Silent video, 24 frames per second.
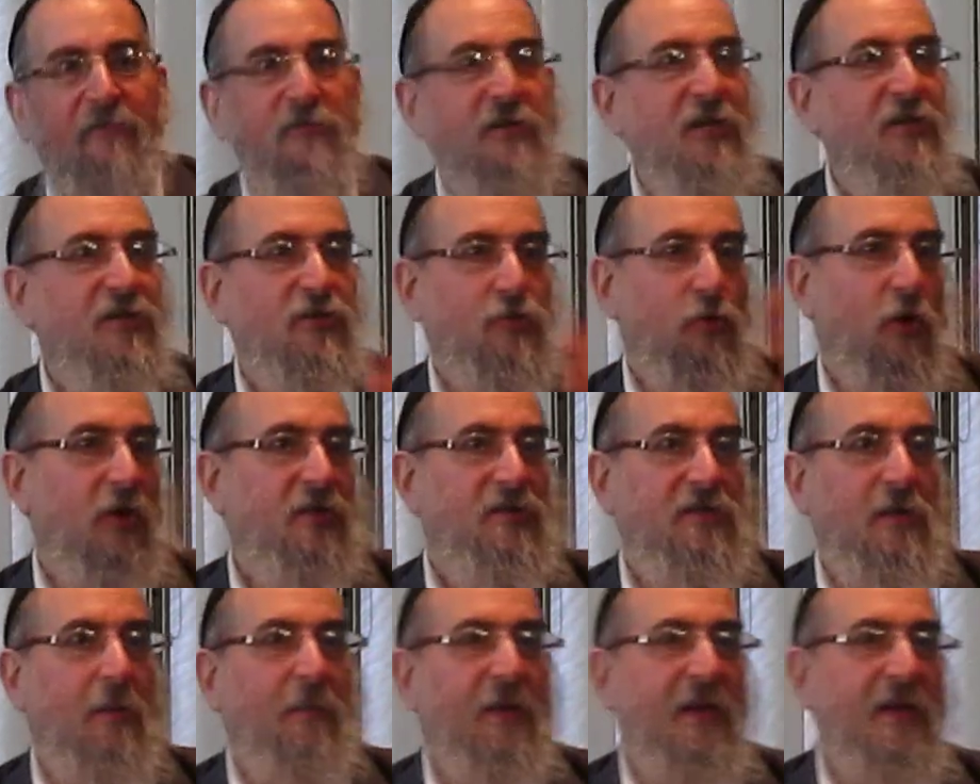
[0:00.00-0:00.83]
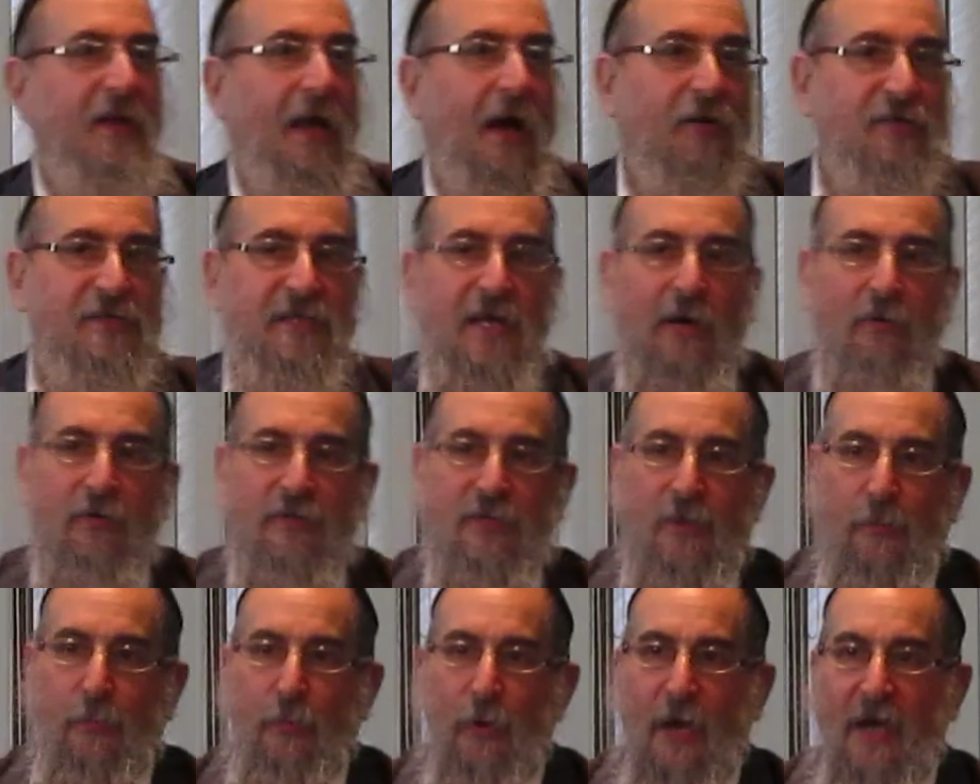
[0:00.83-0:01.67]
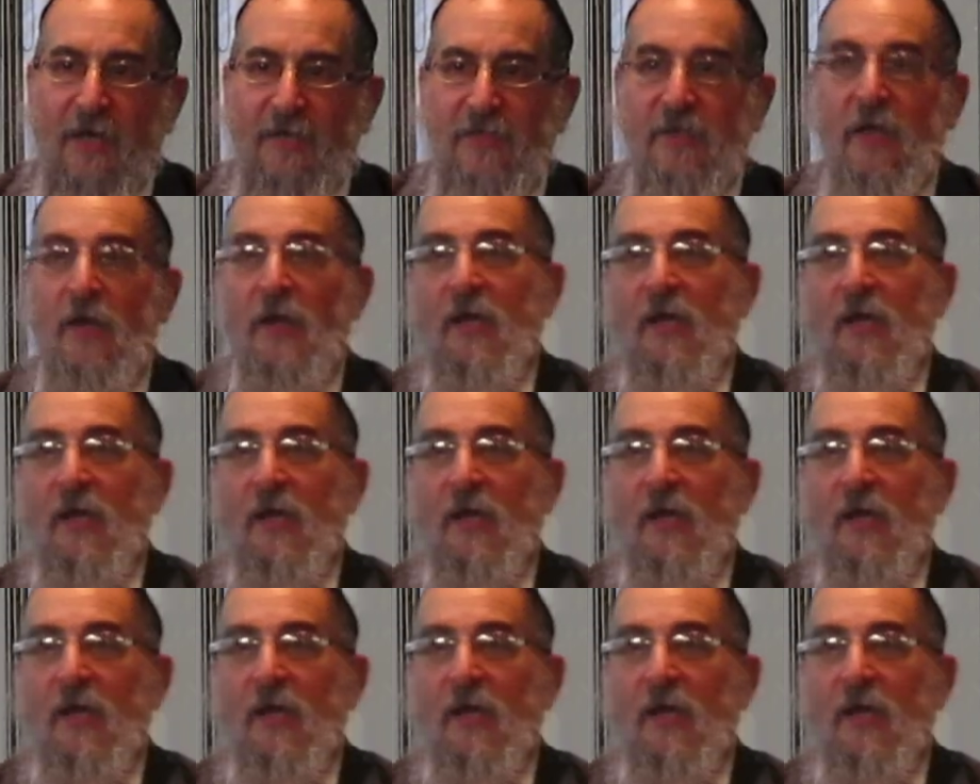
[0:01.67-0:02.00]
If he saw somebody else that was depressed,